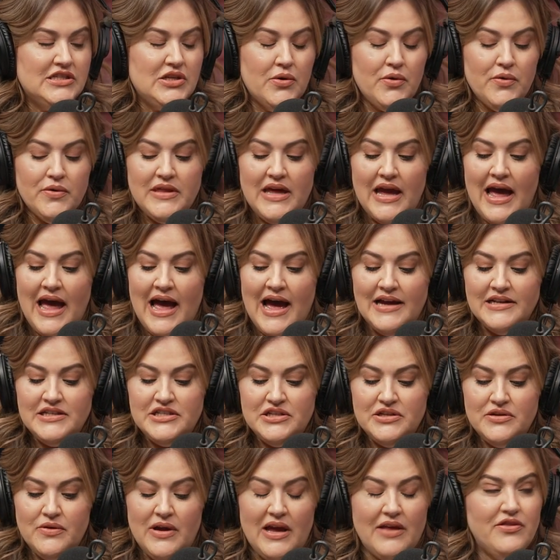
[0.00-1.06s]
So they had
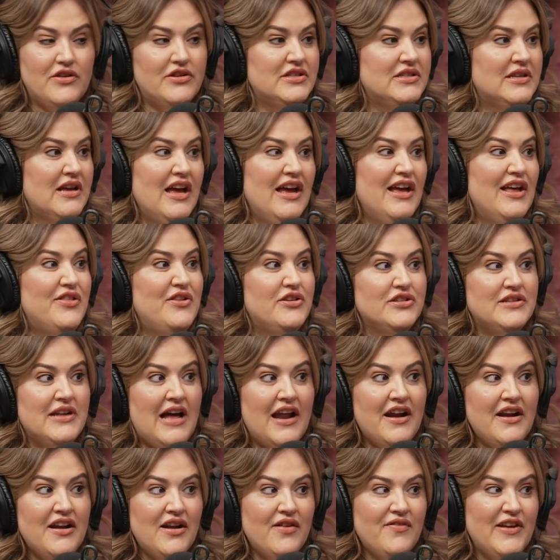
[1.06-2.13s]
to, there's
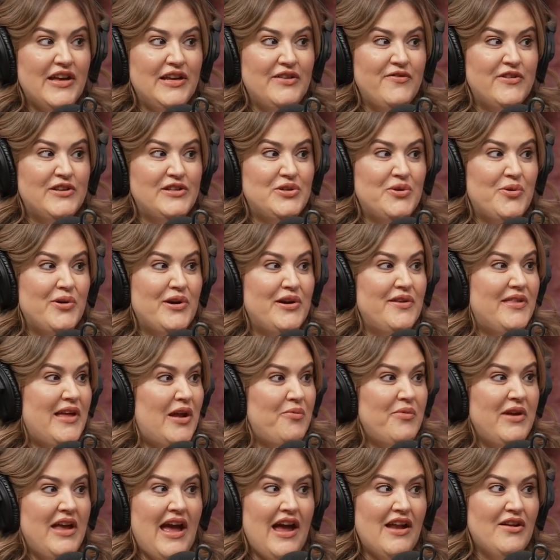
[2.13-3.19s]
not enough inventory.
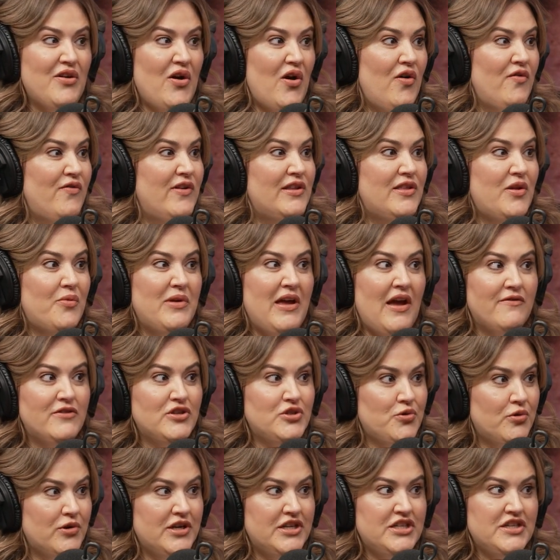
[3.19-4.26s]
Then we had COVID, then we have
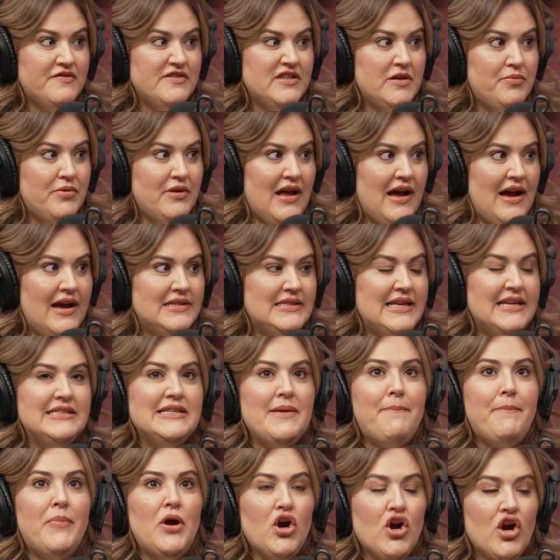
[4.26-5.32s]
shortage of supplies. It's
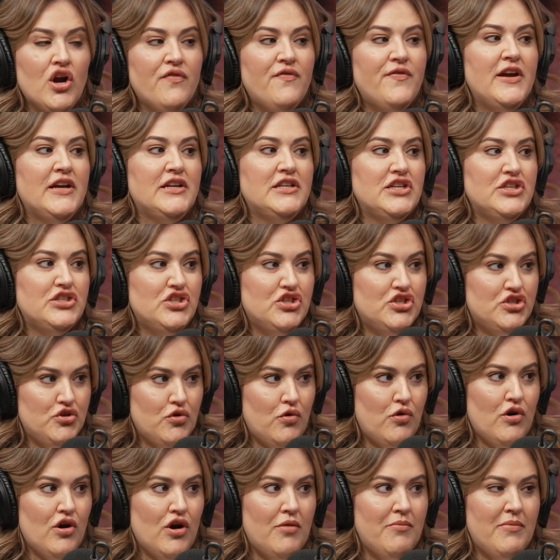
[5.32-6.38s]
a perfect
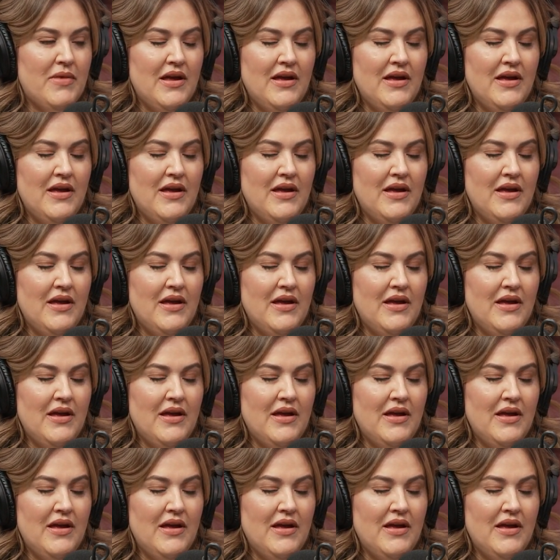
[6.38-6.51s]
storm.